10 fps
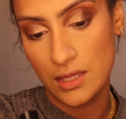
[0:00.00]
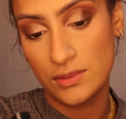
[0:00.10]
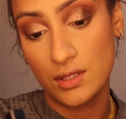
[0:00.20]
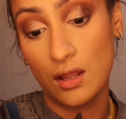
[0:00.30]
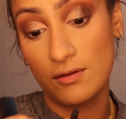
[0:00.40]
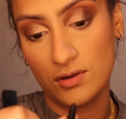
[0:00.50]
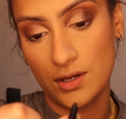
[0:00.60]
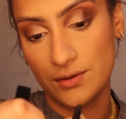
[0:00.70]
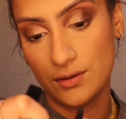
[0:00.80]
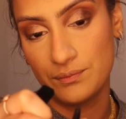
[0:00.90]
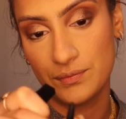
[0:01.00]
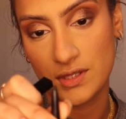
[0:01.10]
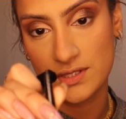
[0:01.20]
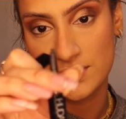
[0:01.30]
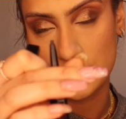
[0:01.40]
Yeah, the lifeliner.
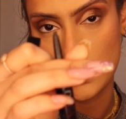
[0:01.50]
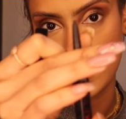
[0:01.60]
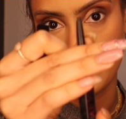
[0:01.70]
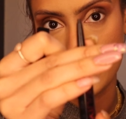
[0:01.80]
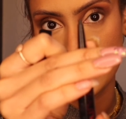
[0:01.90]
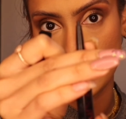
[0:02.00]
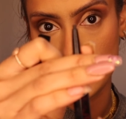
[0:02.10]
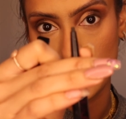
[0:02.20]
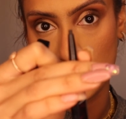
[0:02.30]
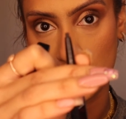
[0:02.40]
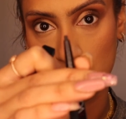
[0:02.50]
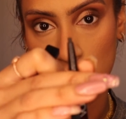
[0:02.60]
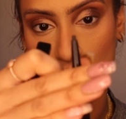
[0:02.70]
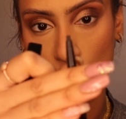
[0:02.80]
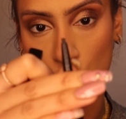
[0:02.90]
This is the I'm using the
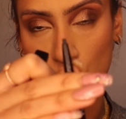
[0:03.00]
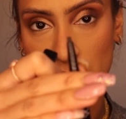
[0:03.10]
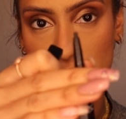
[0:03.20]
Khol